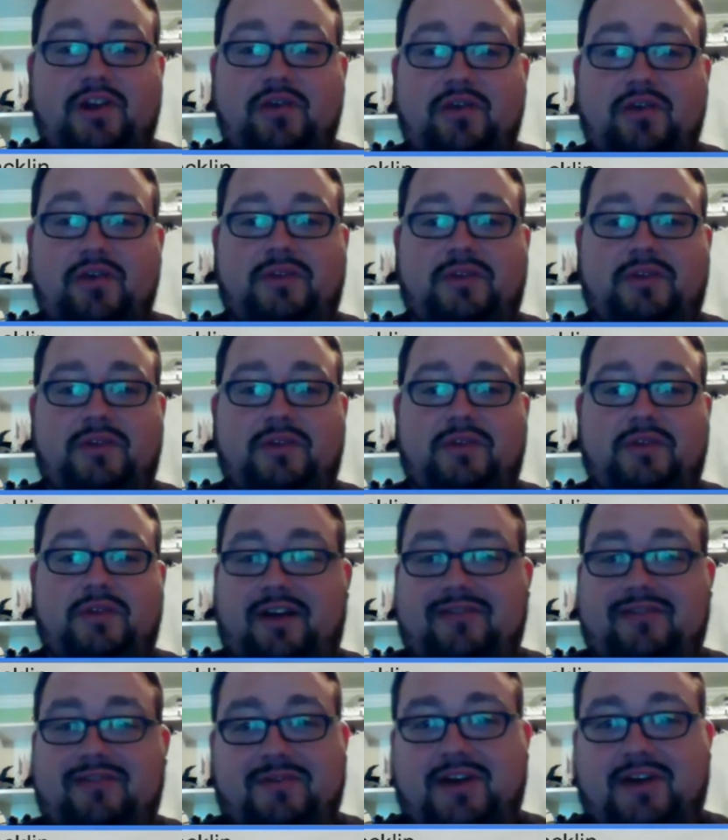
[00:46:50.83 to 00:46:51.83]
believe you're
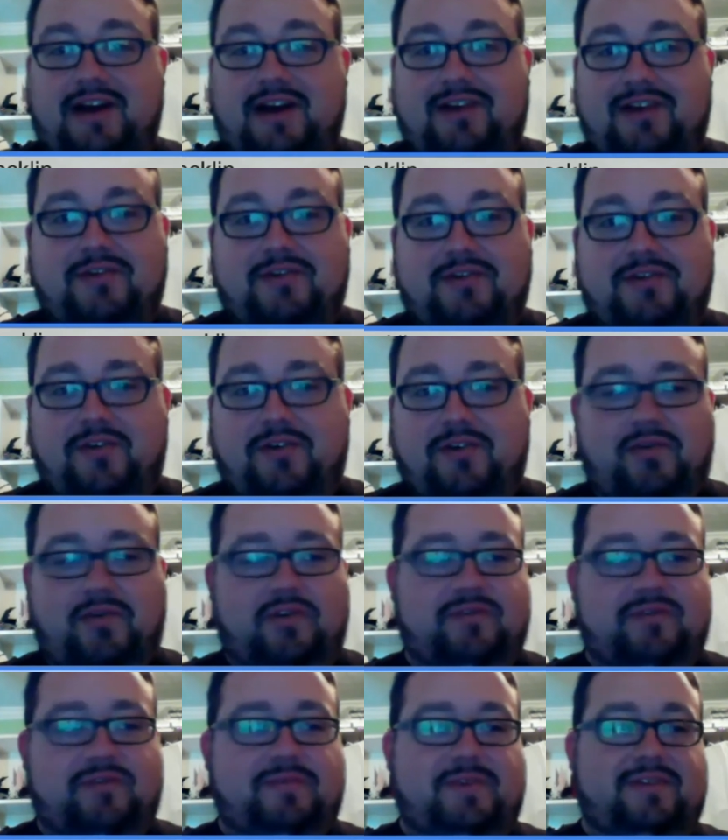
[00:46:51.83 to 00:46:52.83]
awesome or not could, of
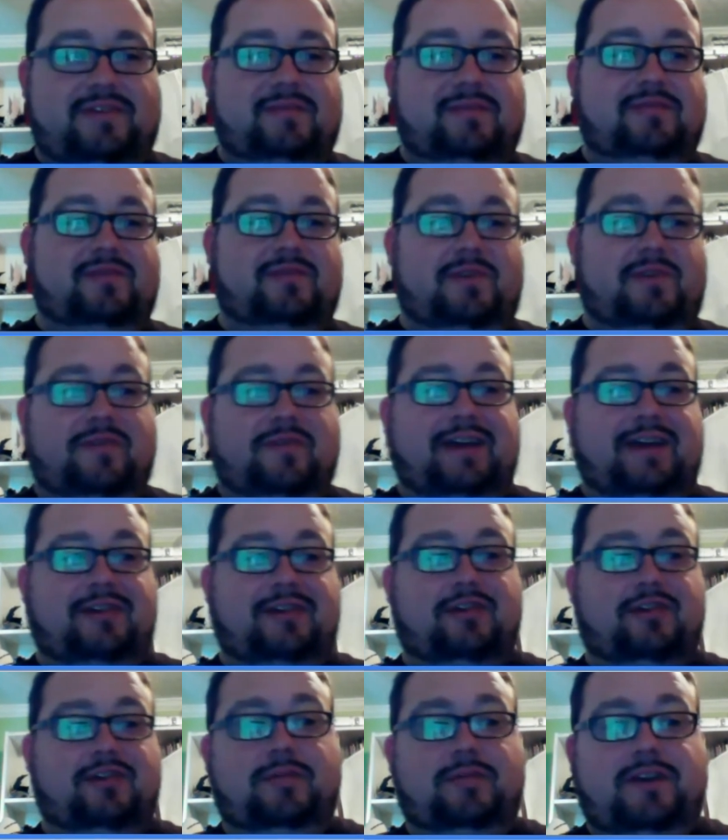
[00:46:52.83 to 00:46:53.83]
course, be some sort of
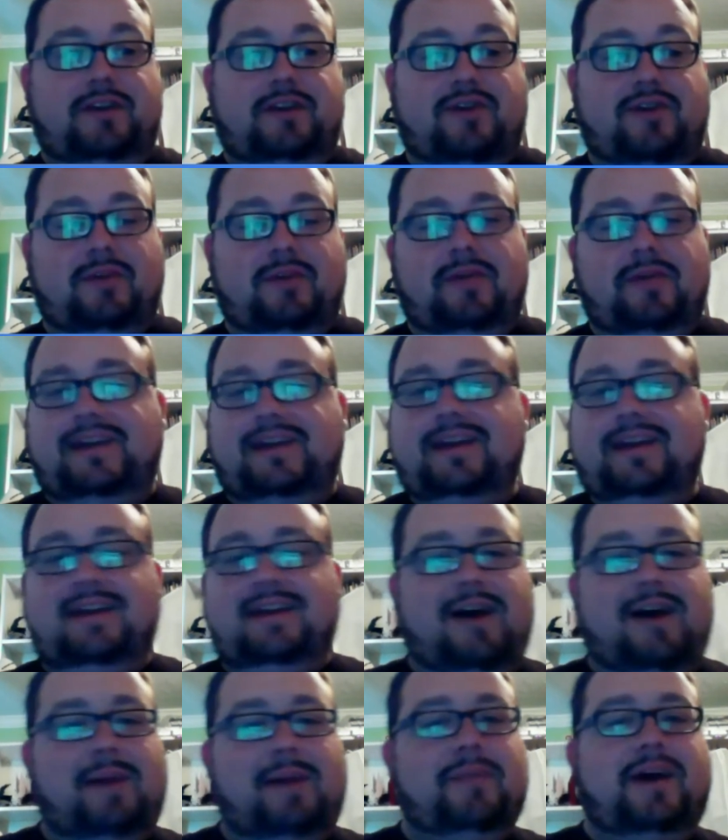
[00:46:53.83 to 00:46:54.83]
like little bit of drama, like,
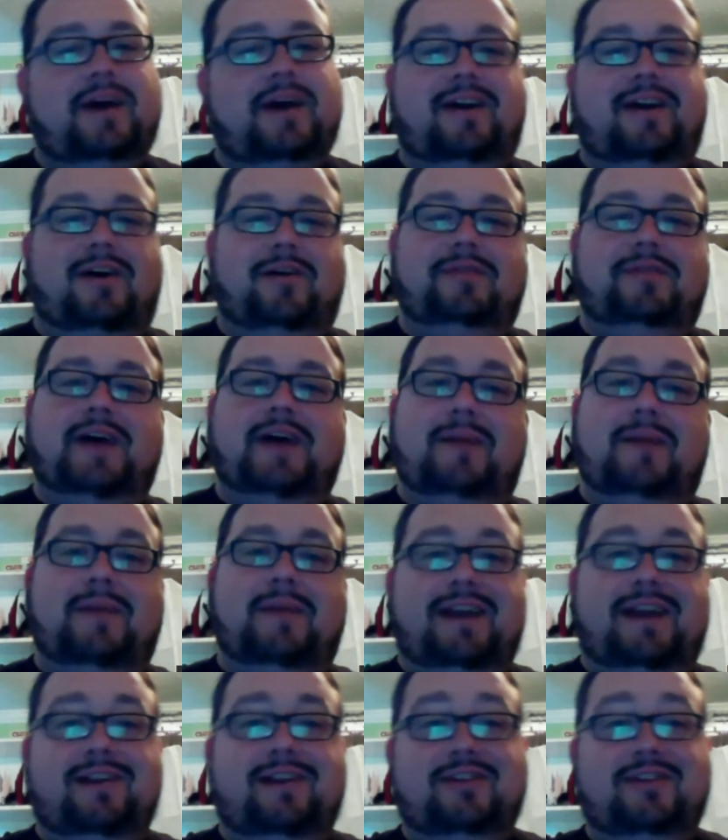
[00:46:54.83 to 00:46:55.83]
I'm not all that,
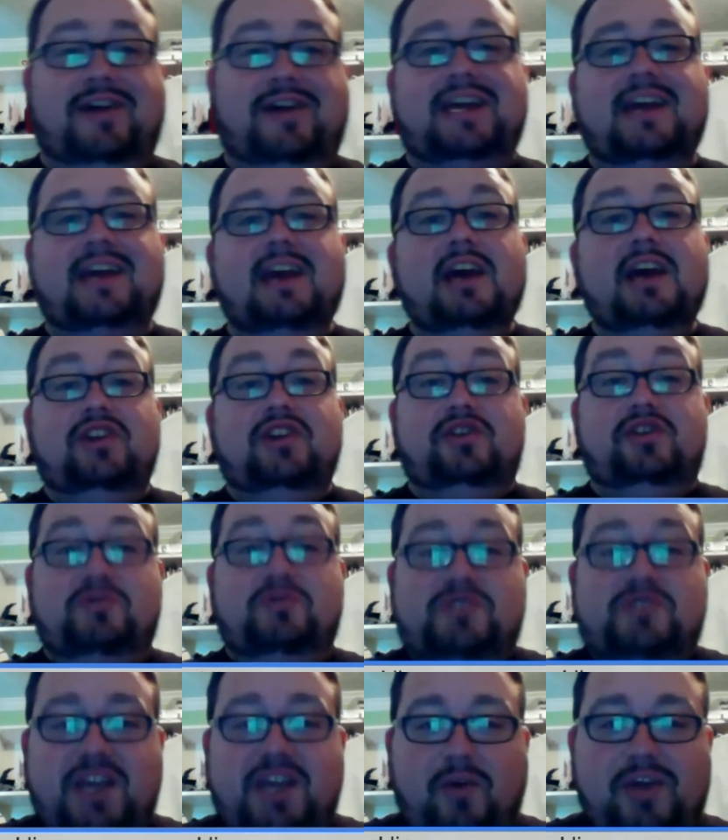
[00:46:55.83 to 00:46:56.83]
man. You're like, did you
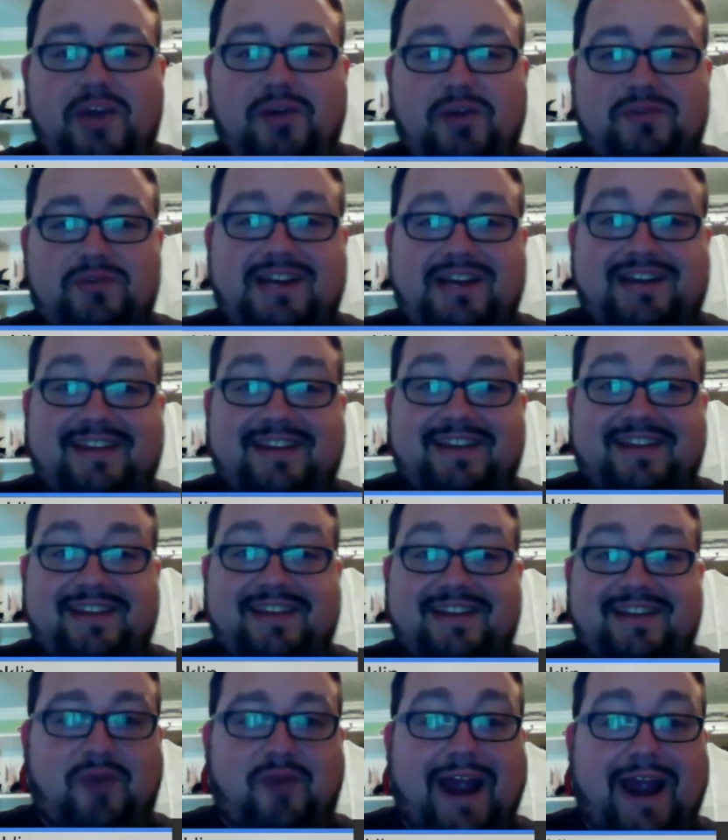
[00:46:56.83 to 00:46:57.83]
see what you did to
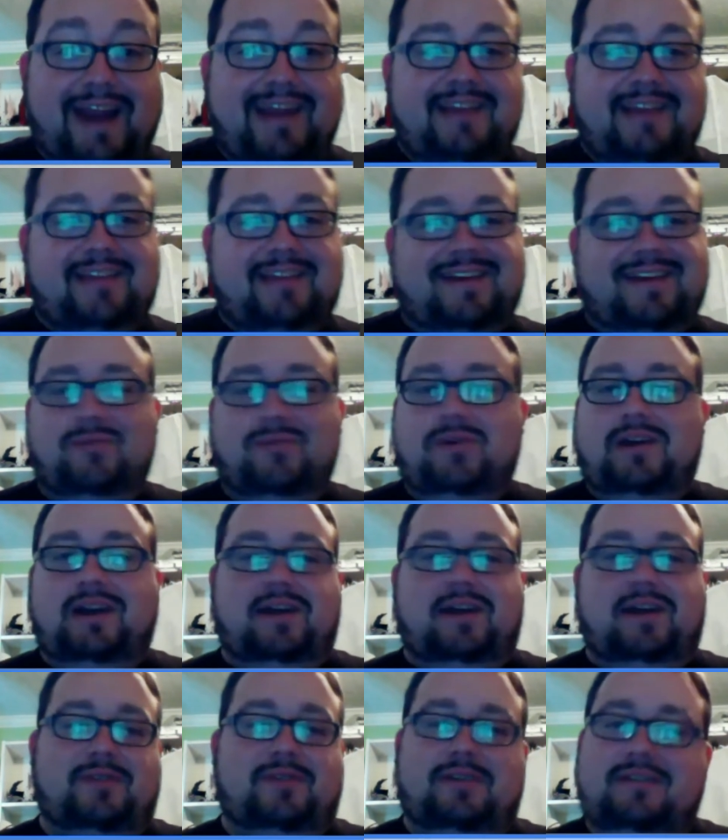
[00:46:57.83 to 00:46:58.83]
that dragon? Like,
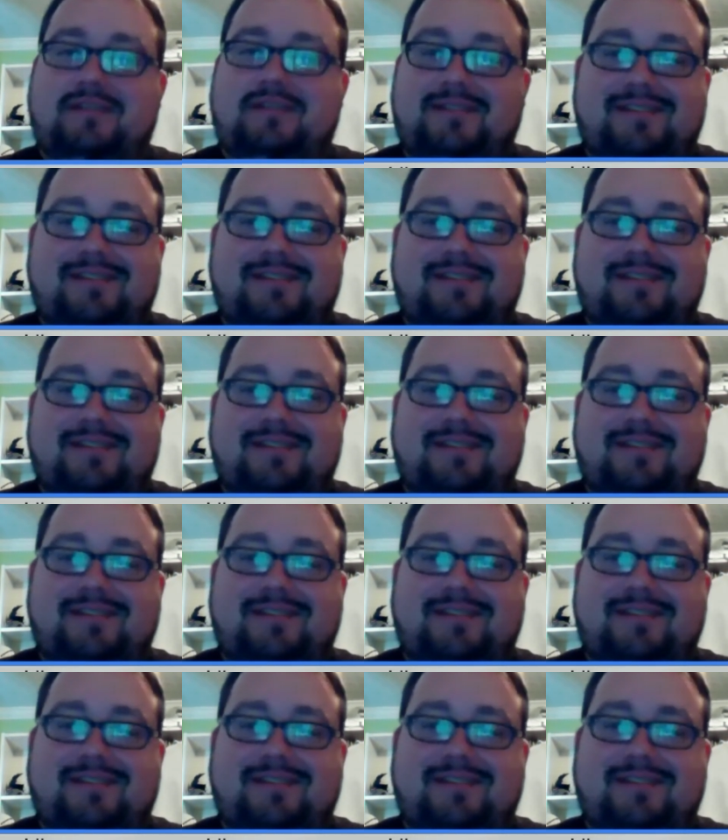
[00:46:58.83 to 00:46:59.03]
whatever.